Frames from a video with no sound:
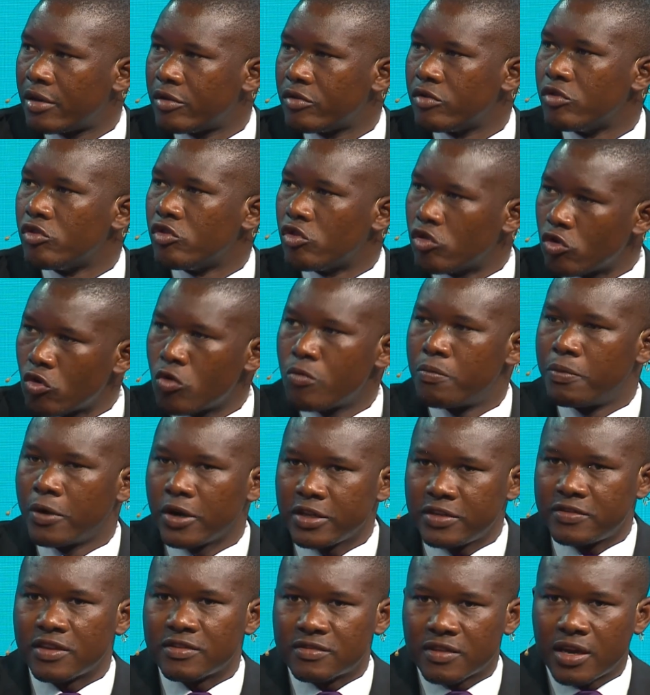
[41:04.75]
new
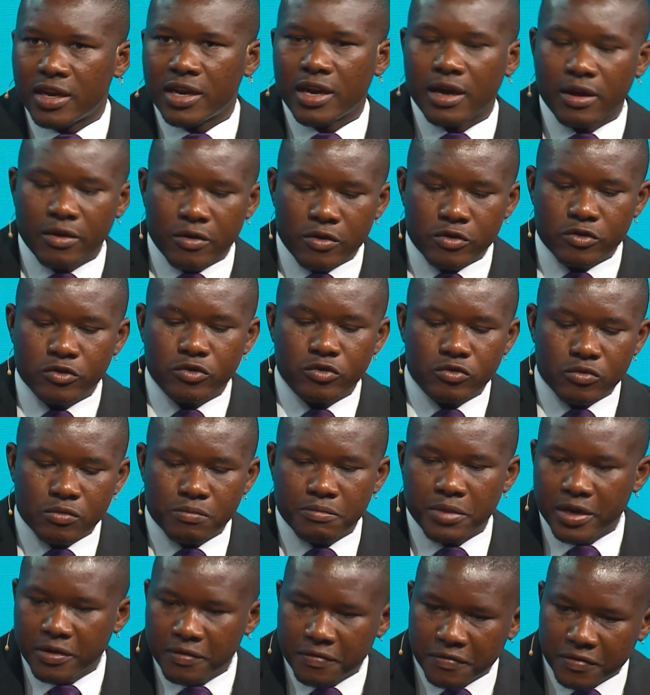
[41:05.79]
policies that are going to
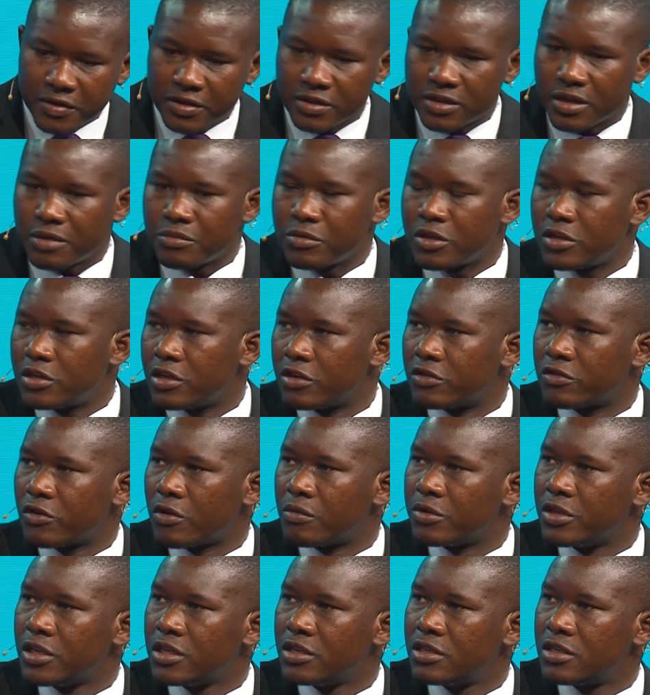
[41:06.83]
benefit the immediate
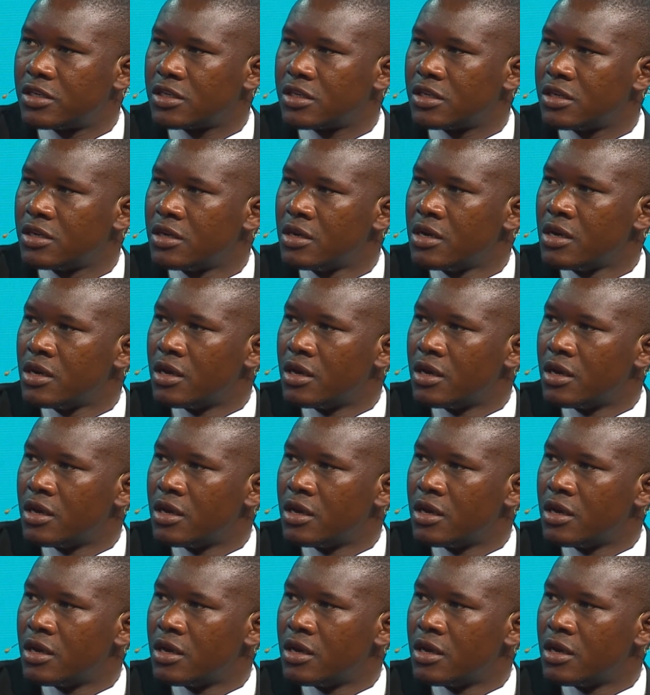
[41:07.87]
community,